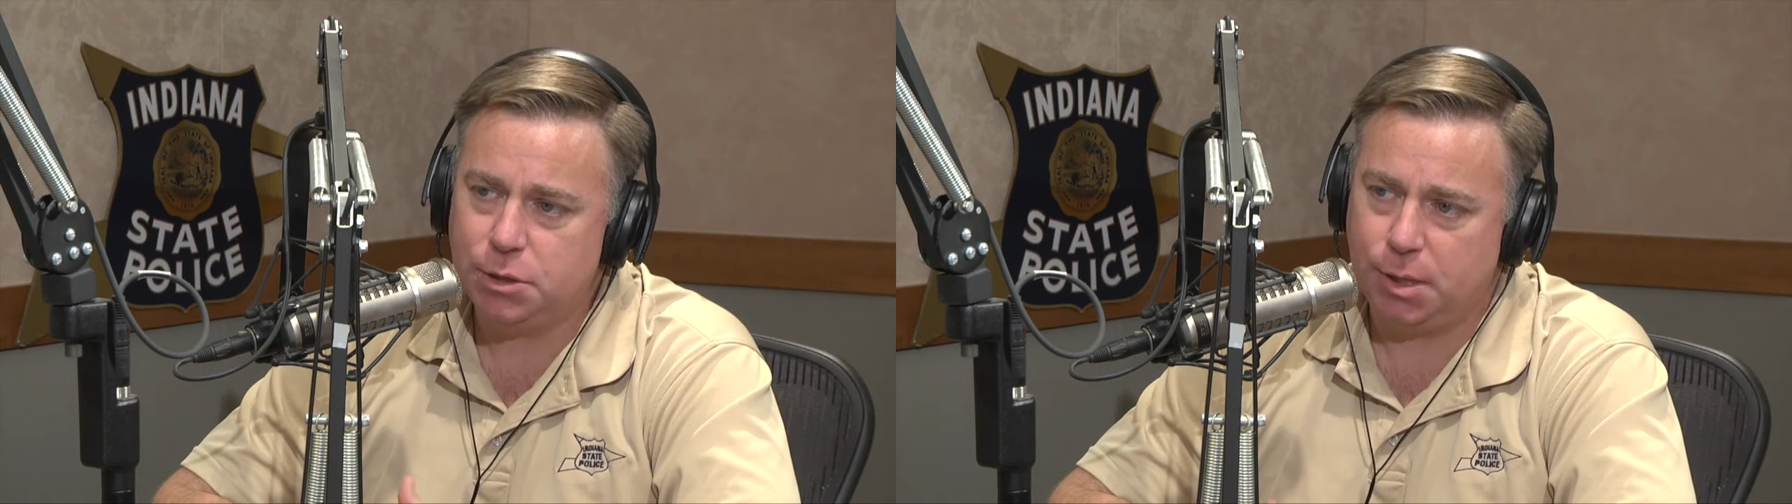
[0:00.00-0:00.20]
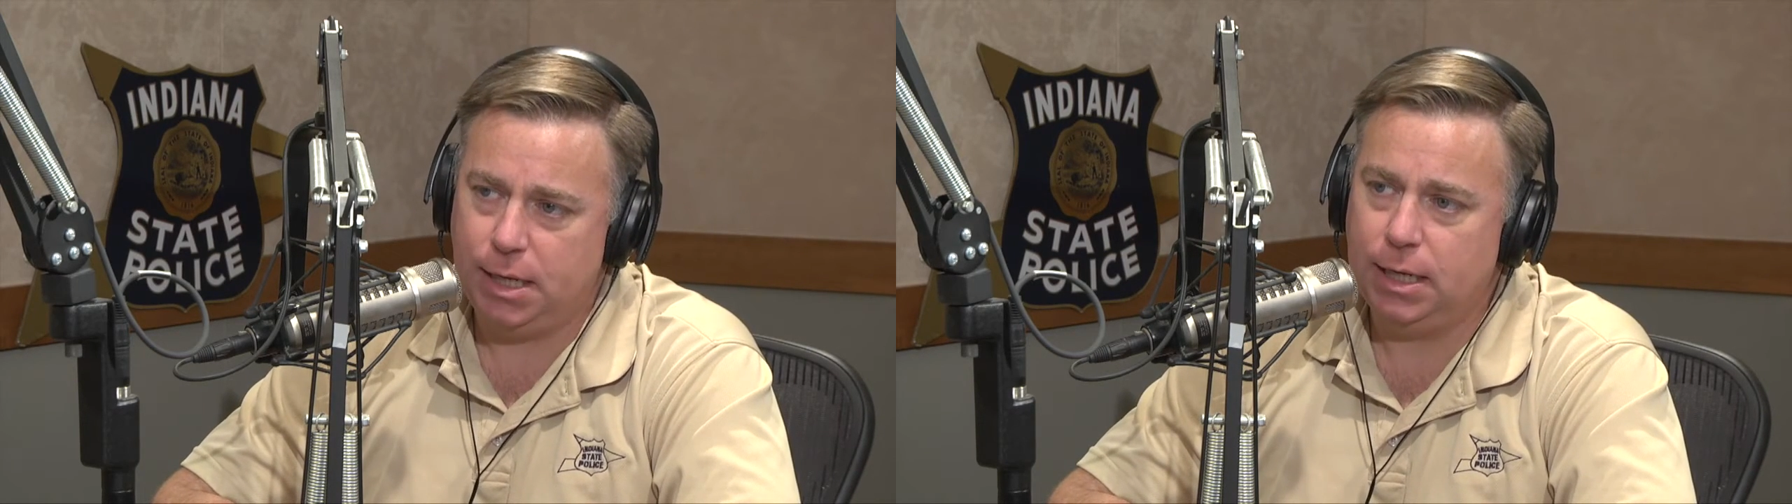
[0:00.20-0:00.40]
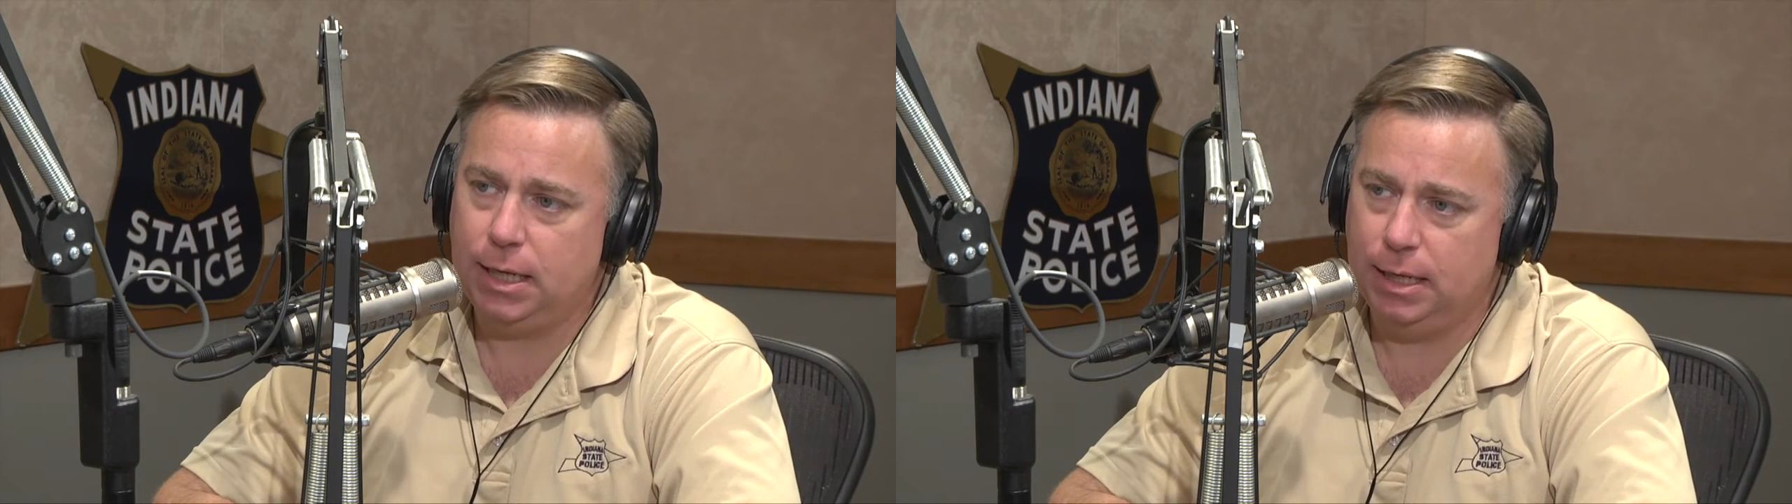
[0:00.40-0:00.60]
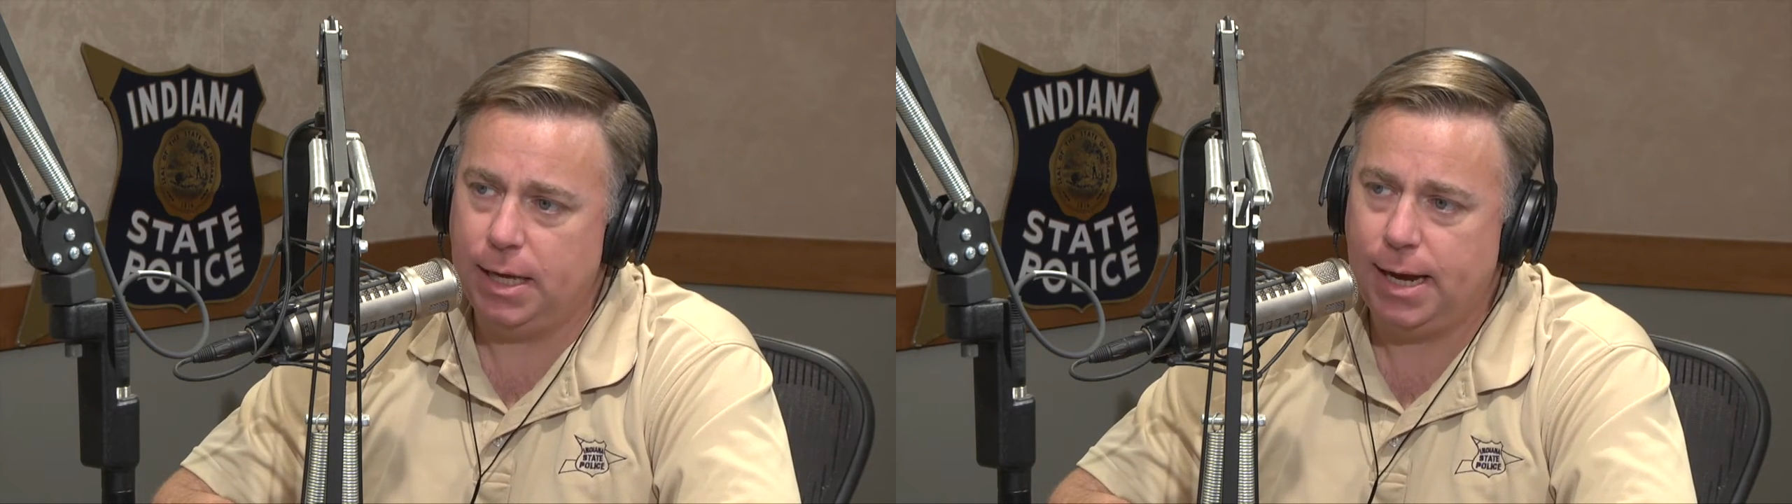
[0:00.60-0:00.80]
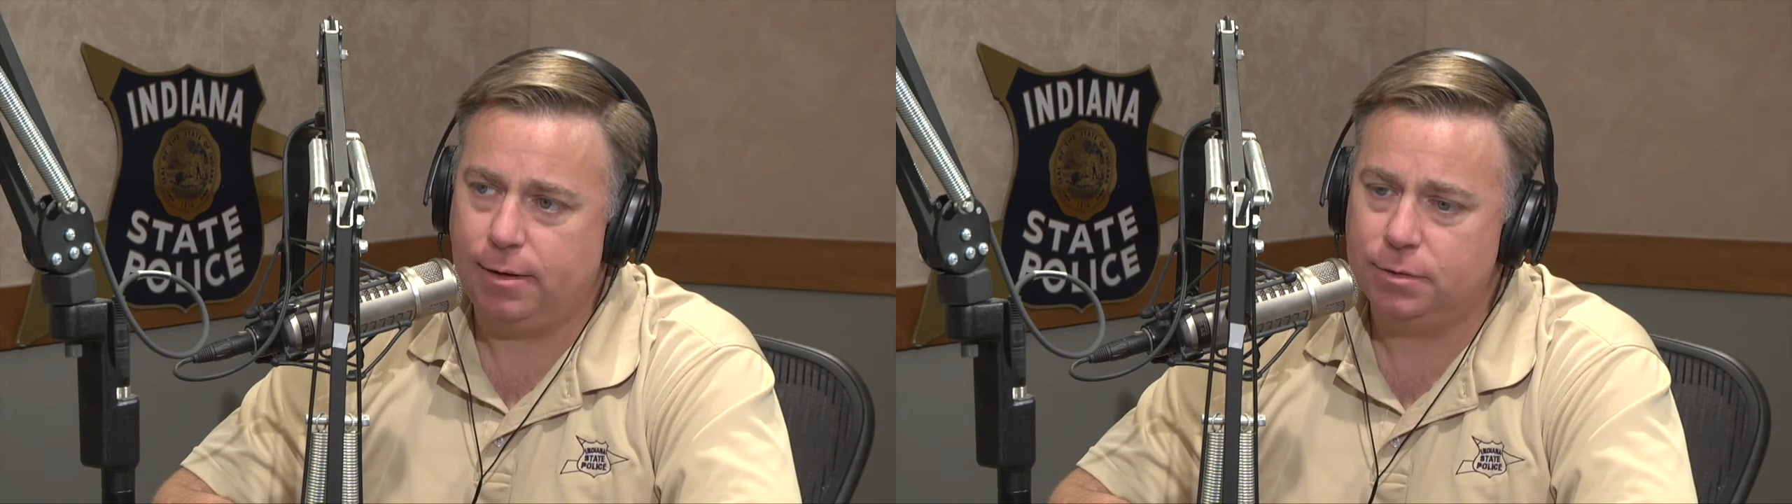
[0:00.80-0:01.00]
training
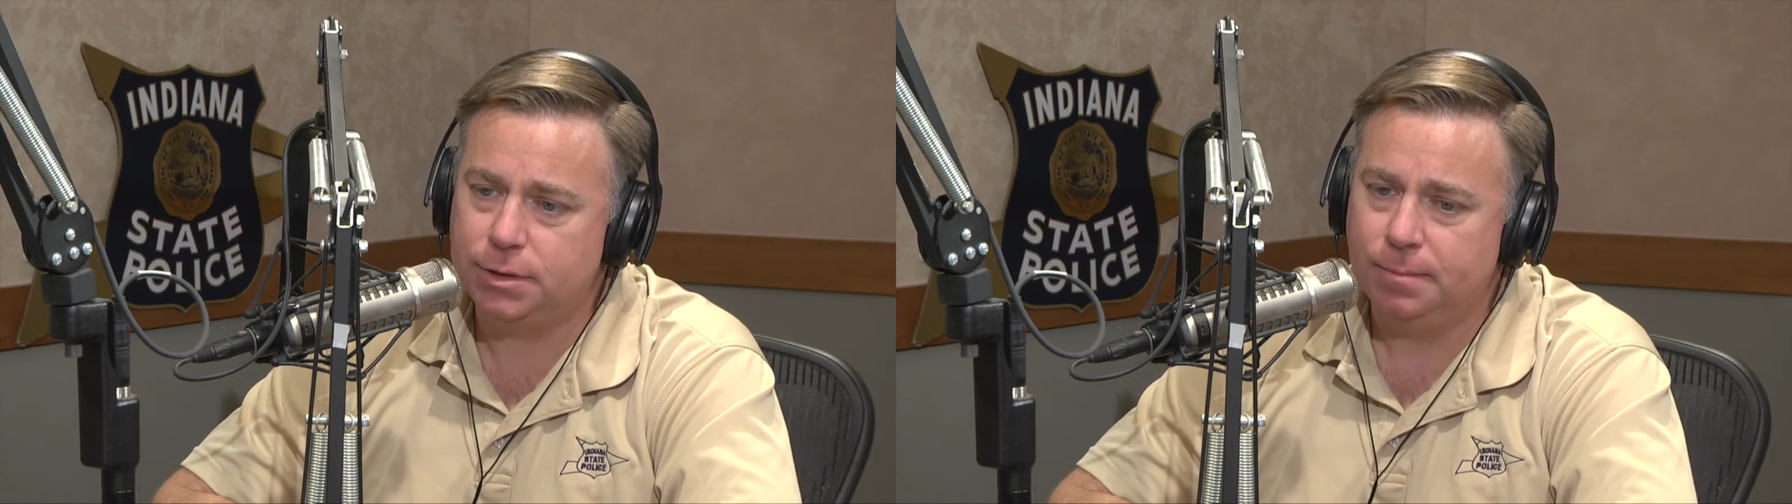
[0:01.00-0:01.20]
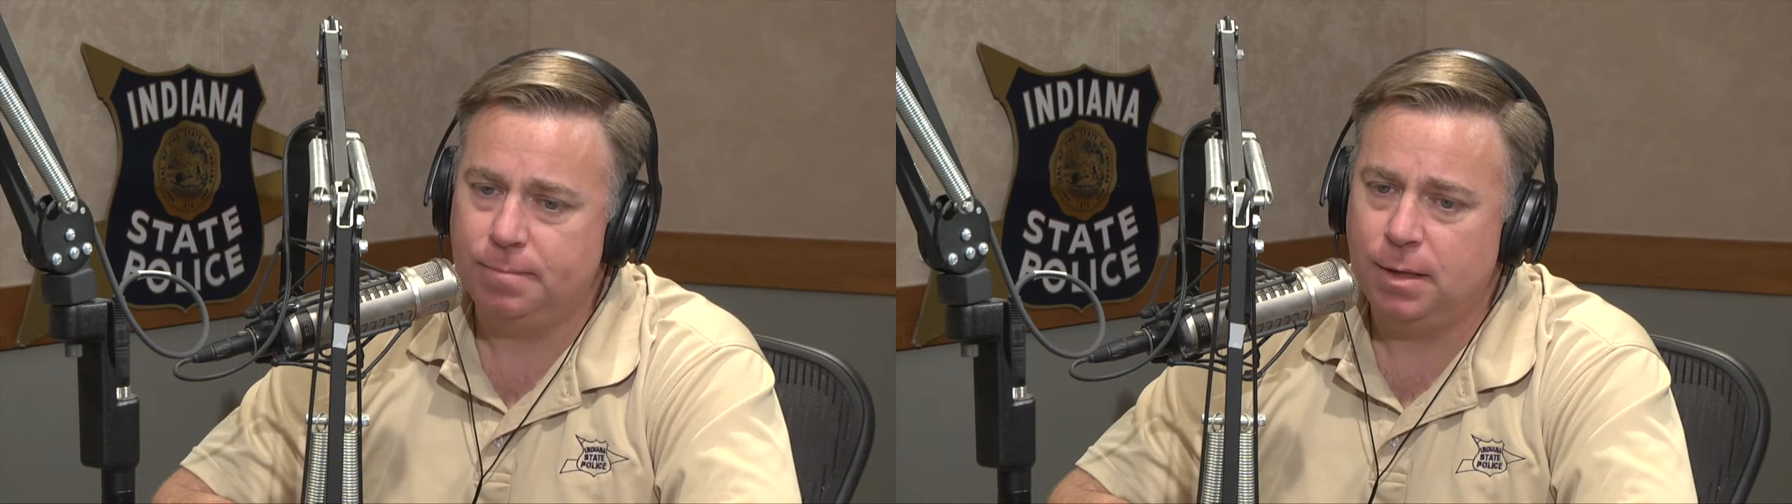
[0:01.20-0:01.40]
in-house.